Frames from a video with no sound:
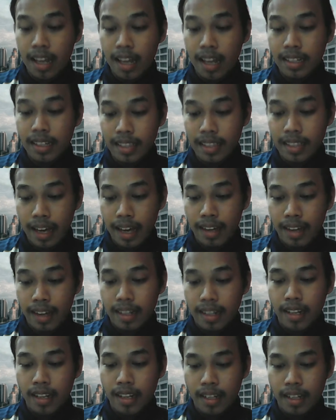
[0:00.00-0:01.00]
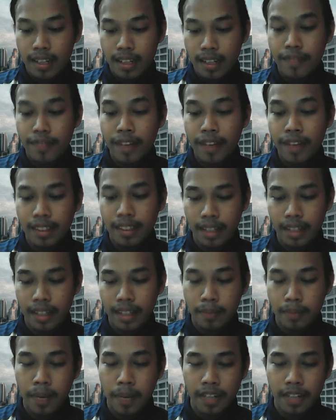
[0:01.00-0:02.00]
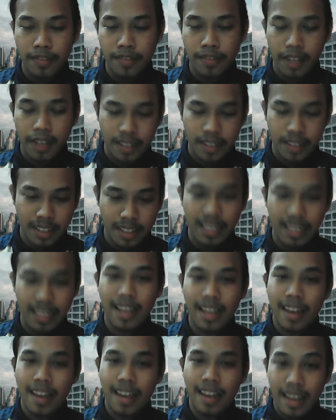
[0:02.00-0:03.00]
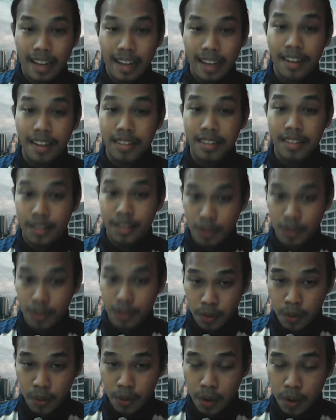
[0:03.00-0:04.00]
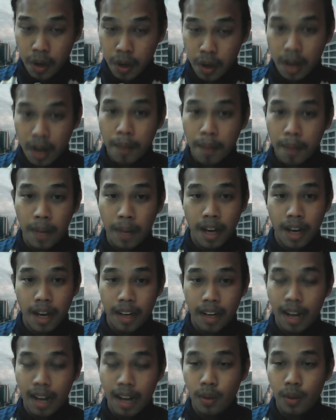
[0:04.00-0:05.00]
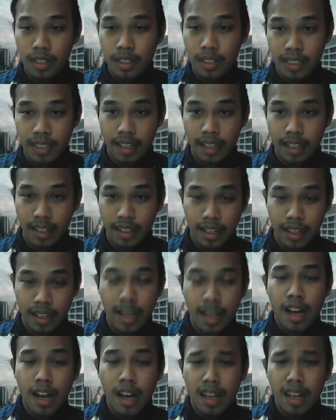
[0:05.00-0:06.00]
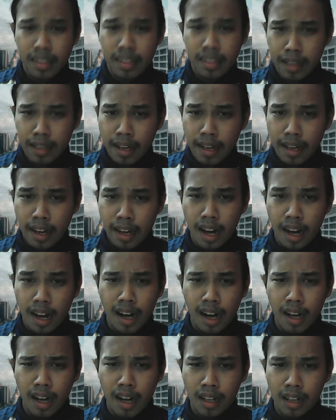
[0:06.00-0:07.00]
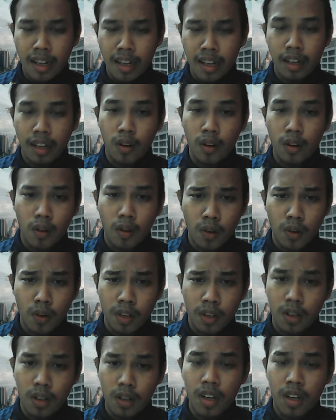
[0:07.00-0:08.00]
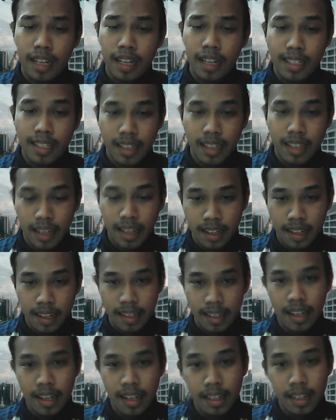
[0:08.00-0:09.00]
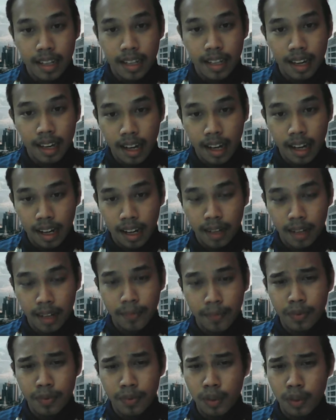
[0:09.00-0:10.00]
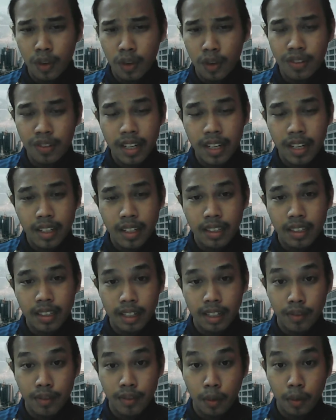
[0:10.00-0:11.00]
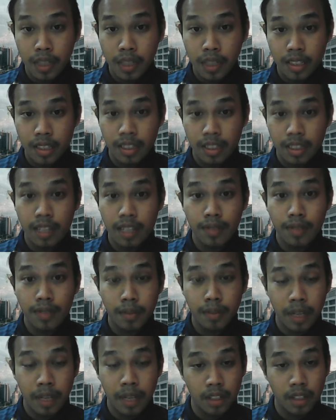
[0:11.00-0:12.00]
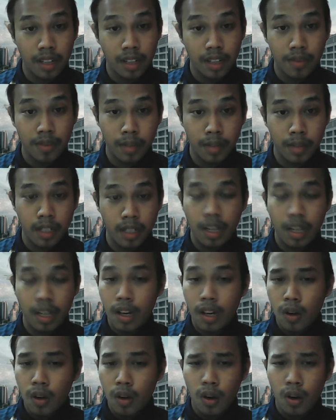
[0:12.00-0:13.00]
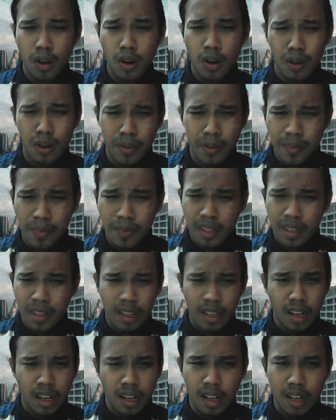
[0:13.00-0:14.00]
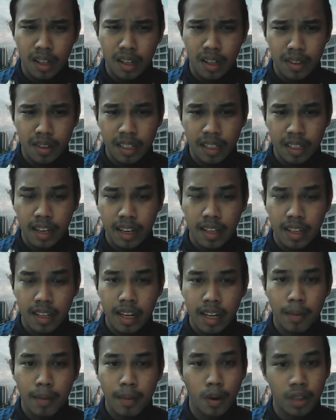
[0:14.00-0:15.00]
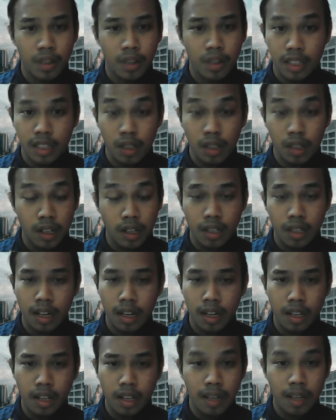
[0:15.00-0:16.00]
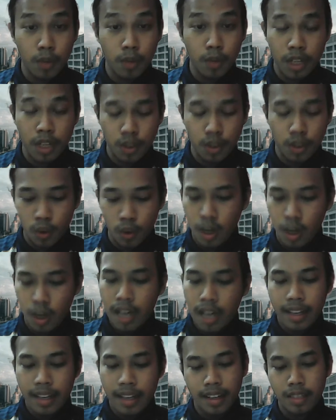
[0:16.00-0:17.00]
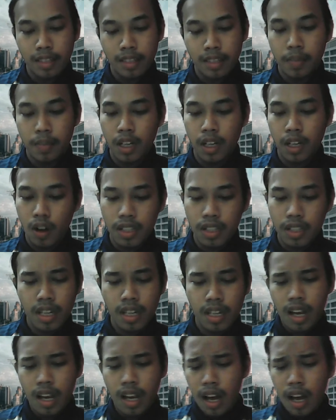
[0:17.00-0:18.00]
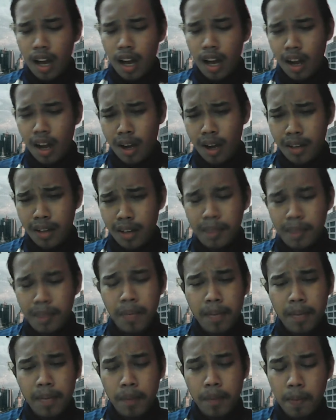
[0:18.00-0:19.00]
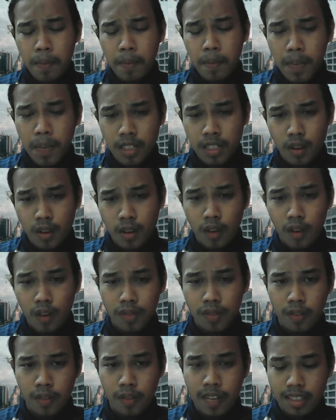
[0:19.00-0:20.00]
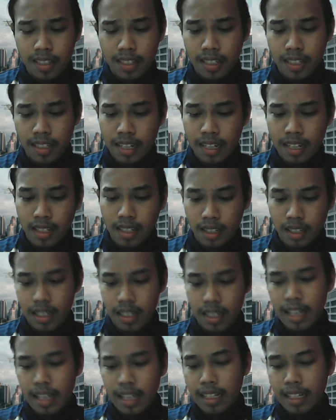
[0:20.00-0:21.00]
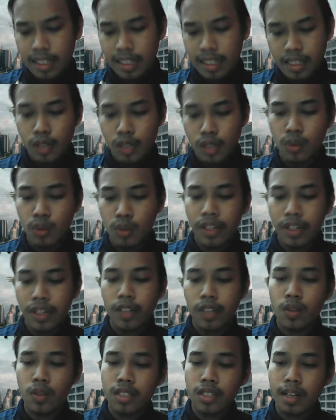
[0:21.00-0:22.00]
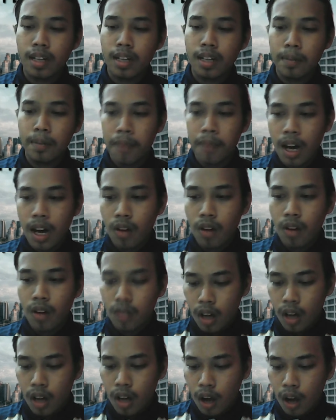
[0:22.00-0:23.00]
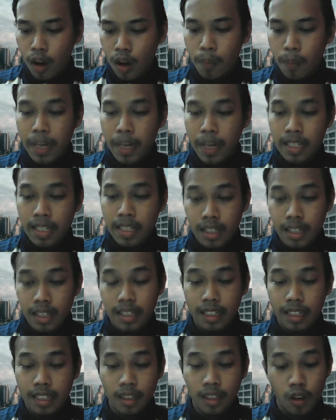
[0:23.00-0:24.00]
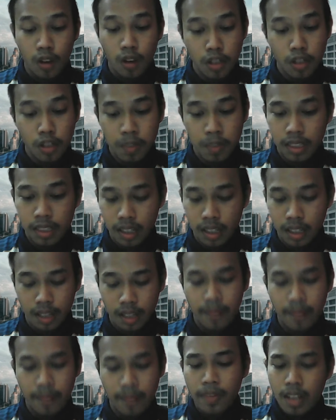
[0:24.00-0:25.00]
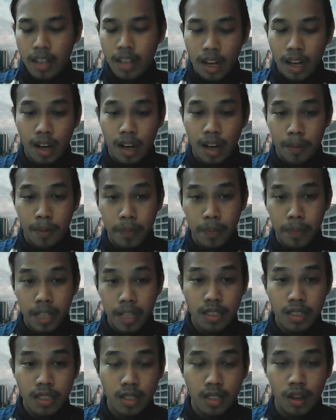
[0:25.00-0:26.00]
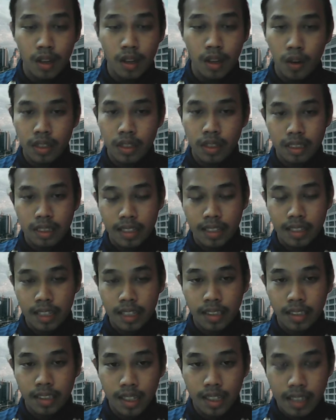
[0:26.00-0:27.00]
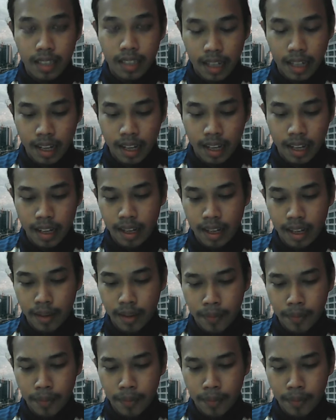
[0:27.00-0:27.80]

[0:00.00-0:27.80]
get infected by the virus. It is true, but I will say they are lack of knowledge and they are not reading the information given by the government or the KKM or the WHO. It is because the main purpose of the vaccination is to reduce the amount of patient in the hospital. Based on the data that I have